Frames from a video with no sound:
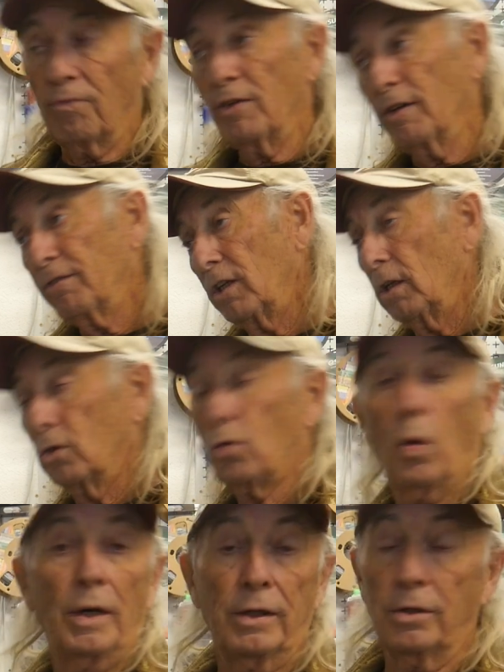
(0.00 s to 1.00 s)
15,
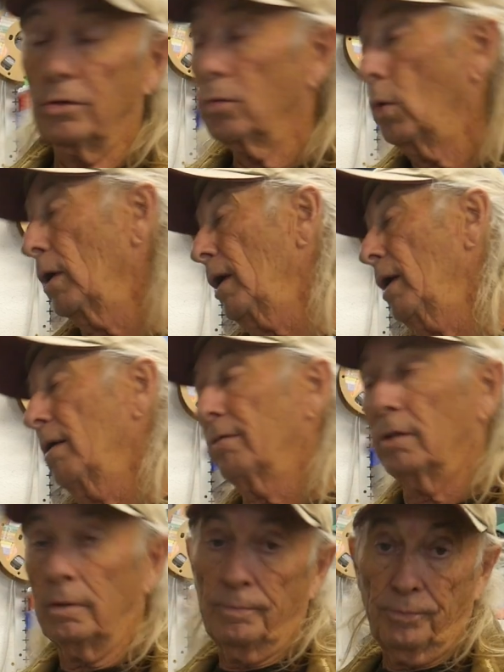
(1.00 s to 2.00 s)
20 years,
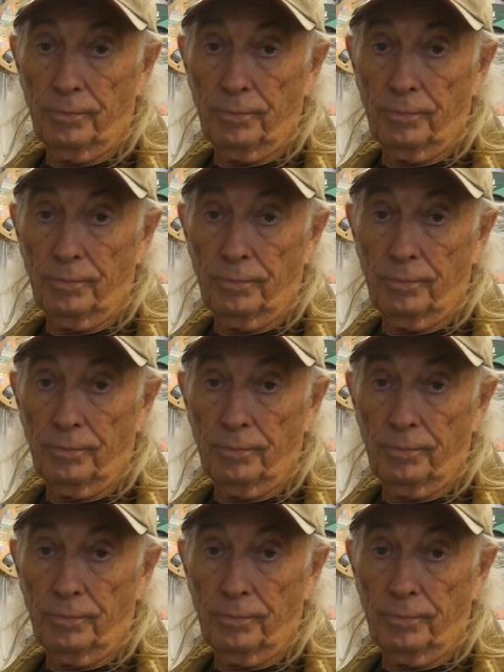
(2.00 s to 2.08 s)
whatever,